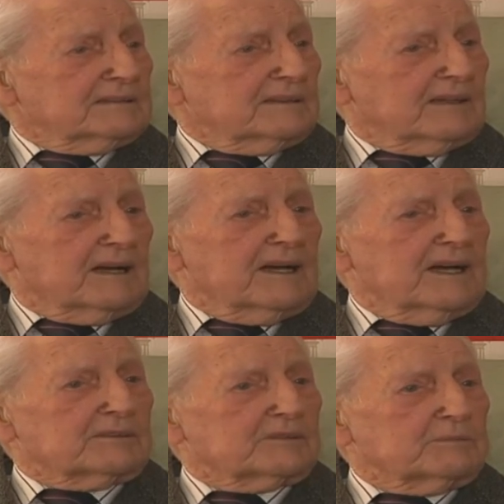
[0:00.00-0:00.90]
And I
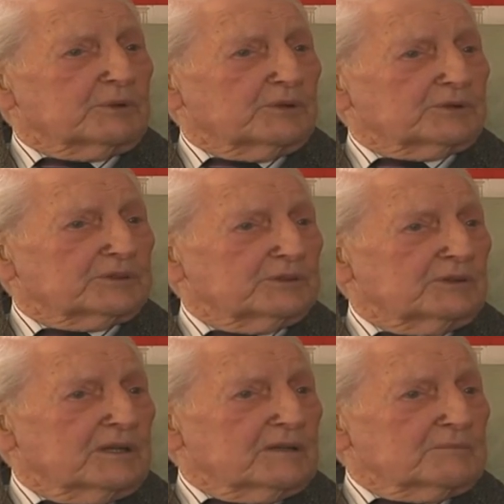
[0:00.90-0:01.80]
had to report to
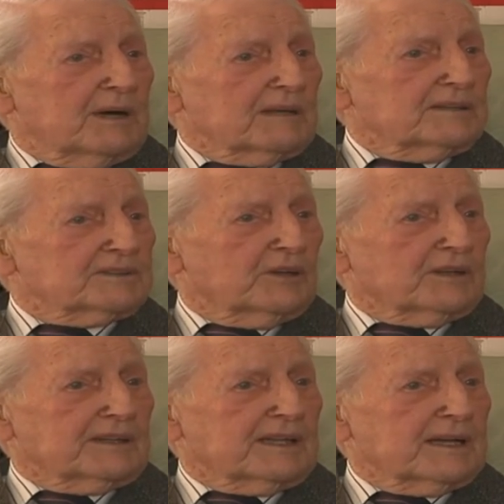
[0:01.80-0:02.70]
Butlins
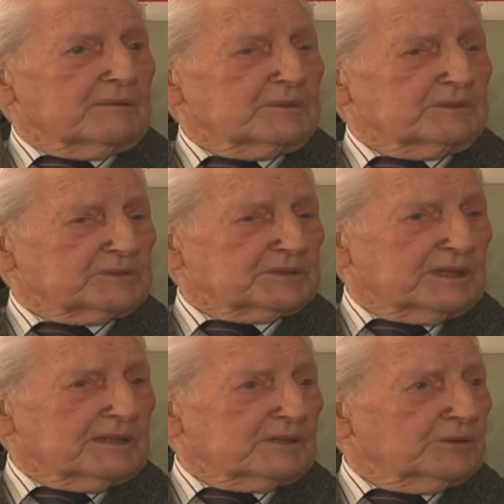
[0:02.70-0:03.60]
Holiday Camp, which was
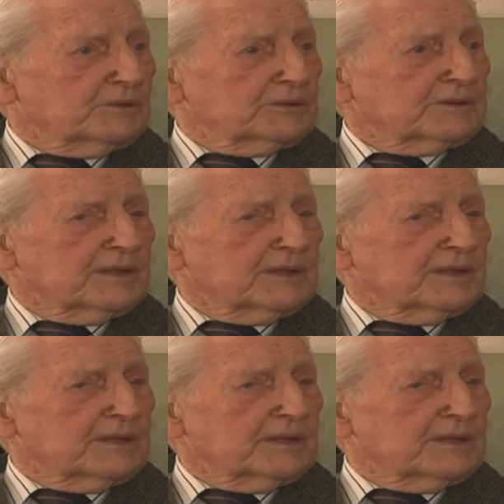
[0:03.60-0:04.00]
then called